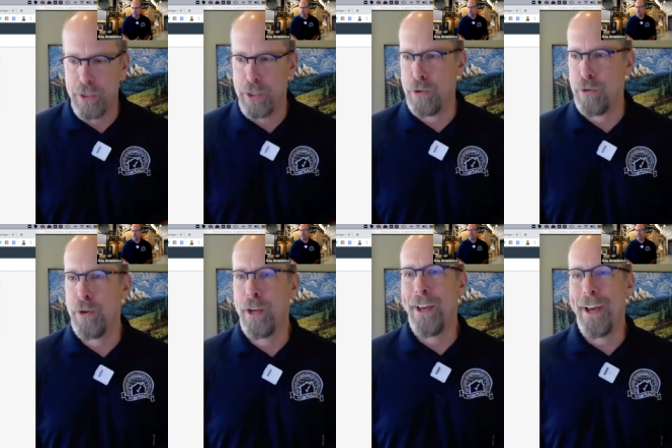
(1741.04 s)
to
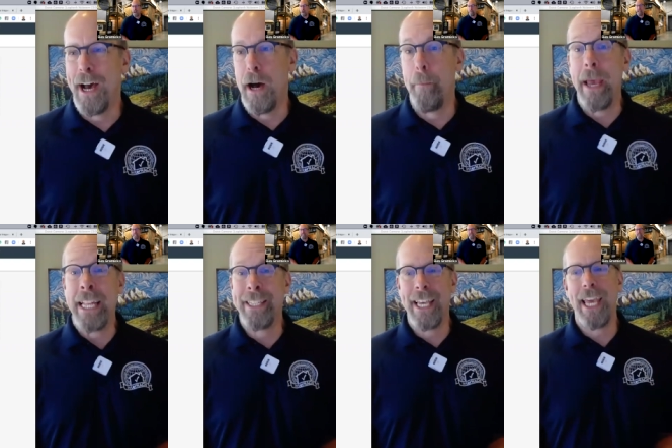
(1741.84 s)
uh,
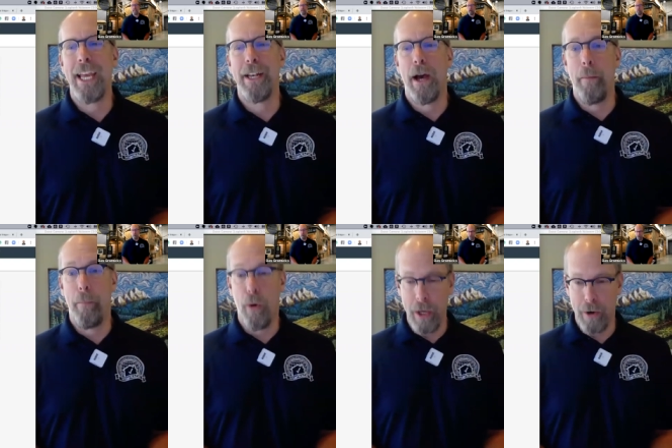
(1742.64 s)
maintain a
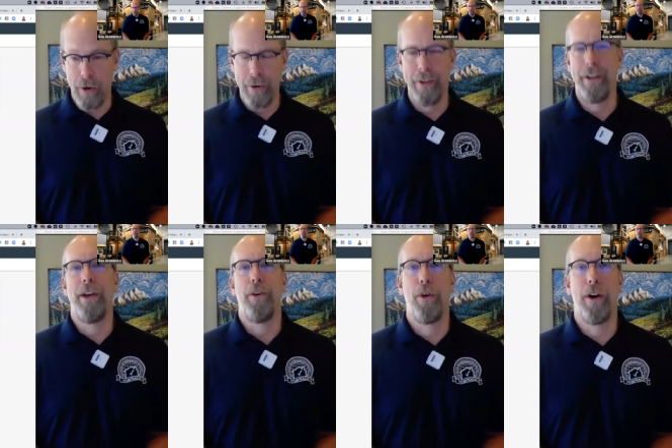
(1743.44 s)
boiler
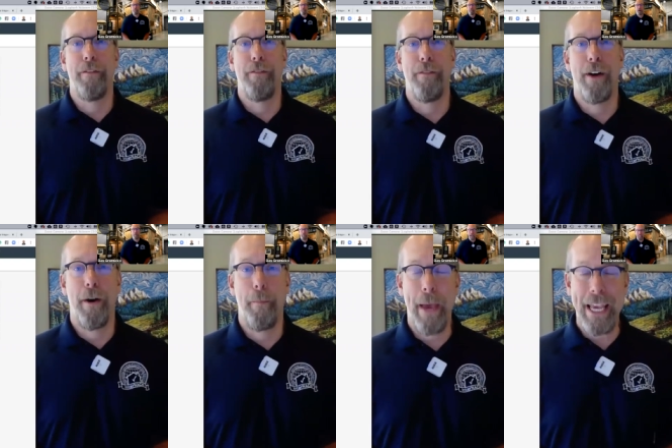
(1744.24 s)
or a, a
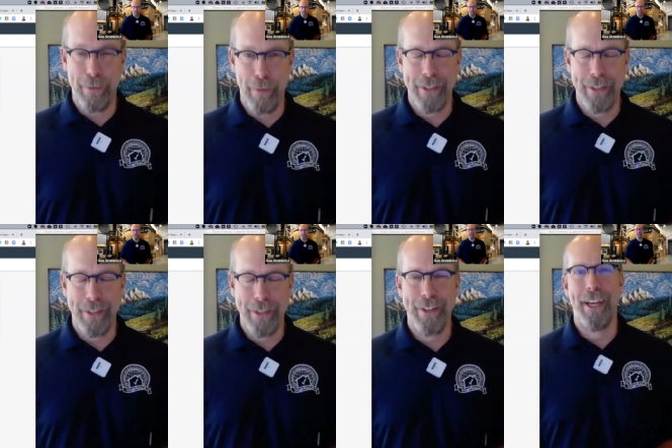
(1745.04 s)
basement
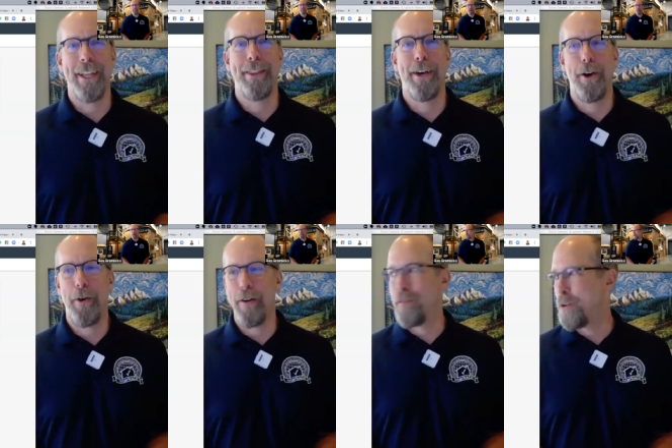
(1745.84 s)
in the ho
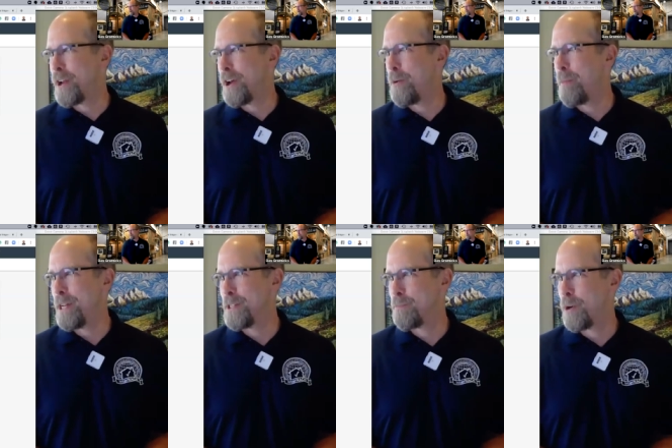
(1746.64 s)
Florida home
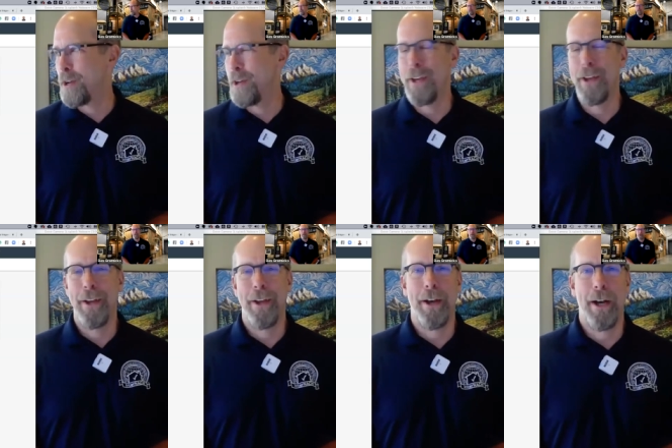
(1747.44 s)
maintenance book.
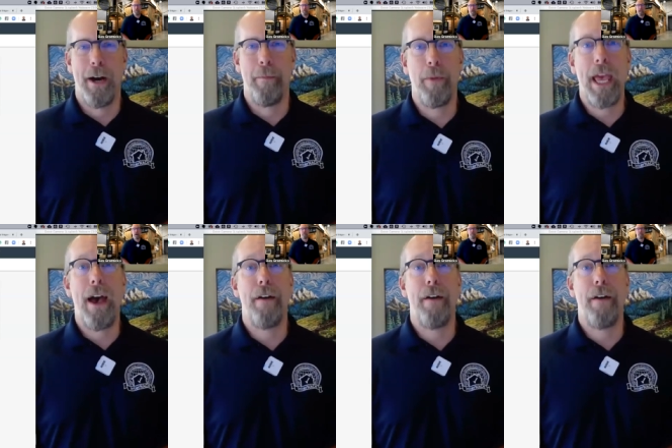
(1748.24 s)
Um, we have